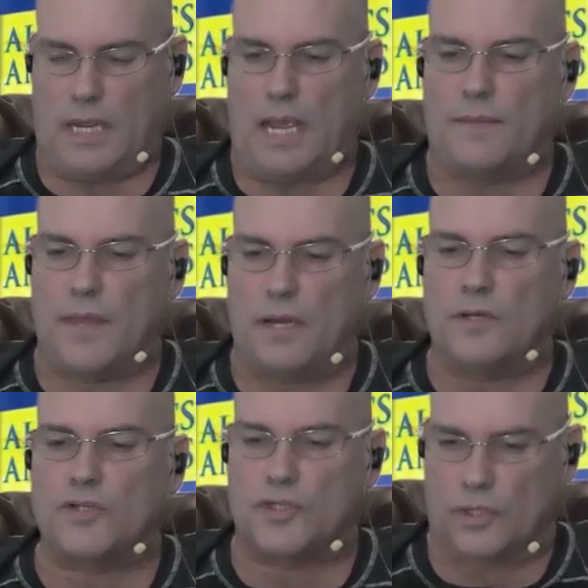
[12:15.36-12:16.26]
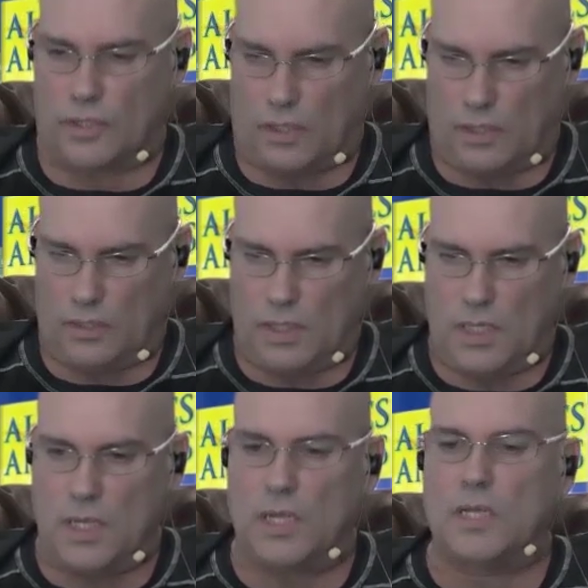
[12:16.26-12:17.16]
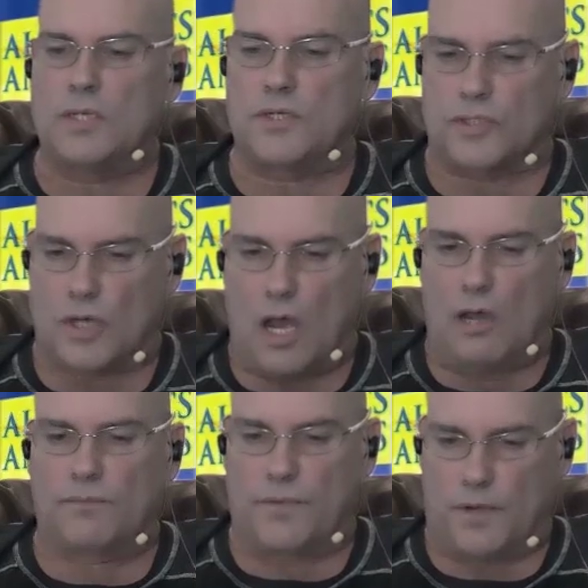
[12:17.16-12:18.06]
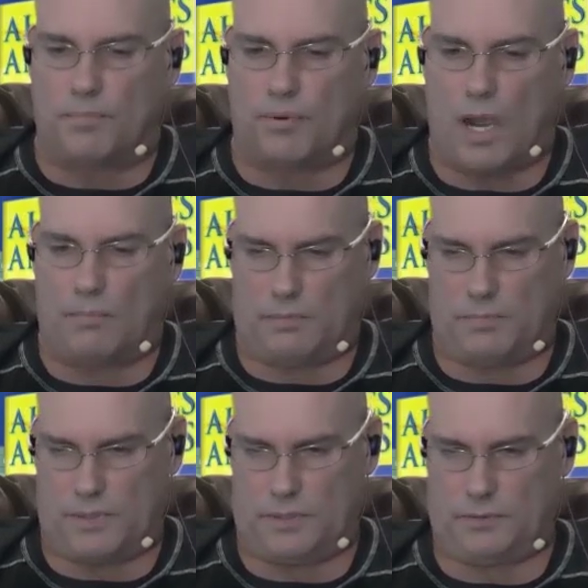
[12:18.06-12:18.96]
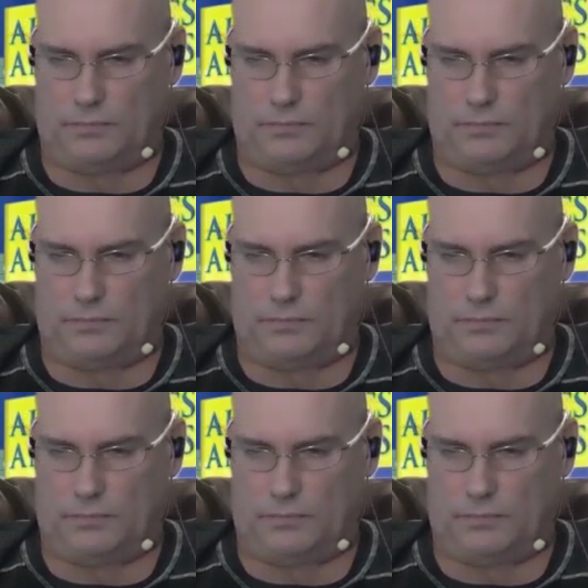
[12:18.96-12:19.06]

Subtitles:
And then circle solved their problems.